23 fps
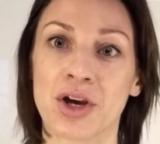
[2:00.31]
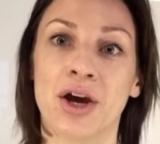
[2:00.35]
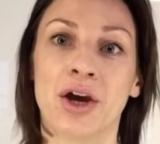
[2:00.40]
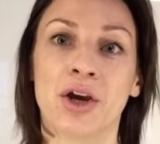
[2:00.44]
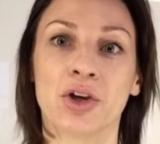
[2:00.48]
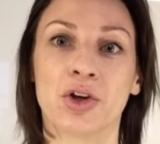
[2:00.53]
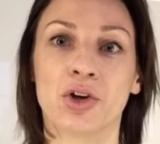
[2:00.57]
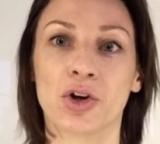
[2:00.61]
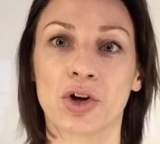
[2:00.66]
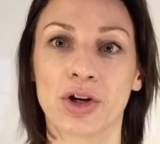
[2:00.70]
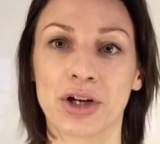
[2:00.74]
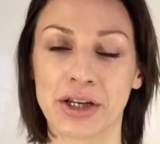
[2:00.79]

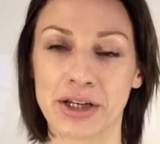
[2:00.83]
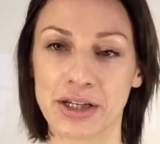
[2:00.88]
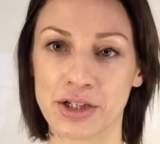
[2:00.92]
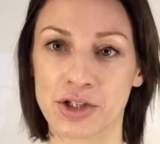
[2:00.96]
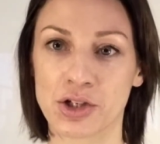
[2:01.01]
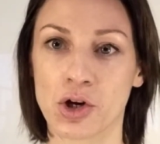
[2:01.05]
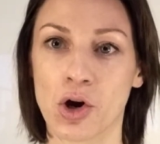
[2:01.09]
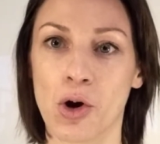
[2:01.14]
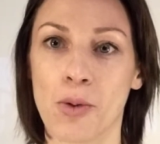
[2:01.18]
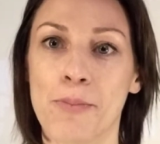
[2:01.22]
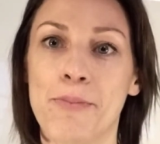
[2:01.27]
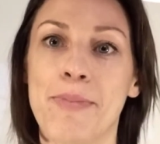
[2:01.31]
you're going to need to
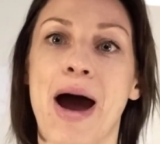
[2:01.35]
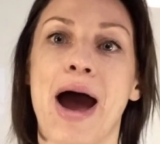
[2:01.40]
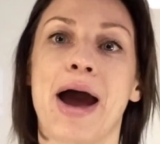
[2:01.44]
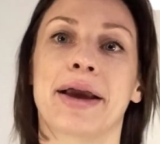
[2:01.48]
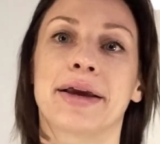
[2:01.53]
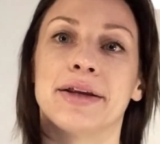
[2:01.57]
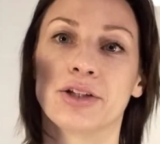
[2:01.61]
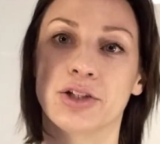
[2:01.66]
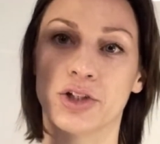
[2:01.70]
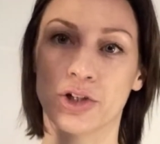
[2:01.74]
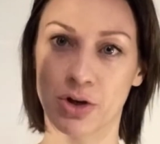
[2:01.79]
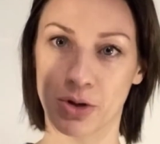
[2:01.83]
go back
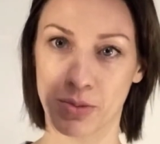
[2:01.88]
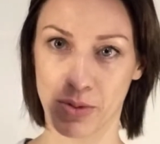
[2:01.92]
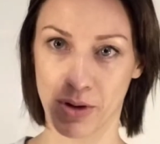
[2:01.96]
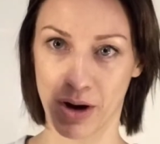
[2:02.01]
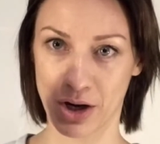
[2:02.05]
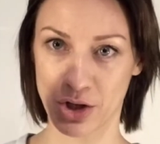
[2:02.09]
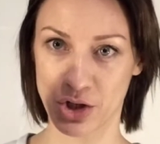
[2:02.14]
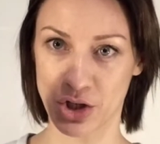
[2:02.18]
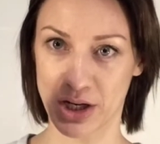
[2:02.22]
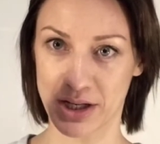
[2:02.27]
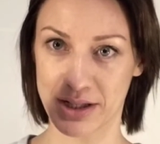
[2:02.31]
into your project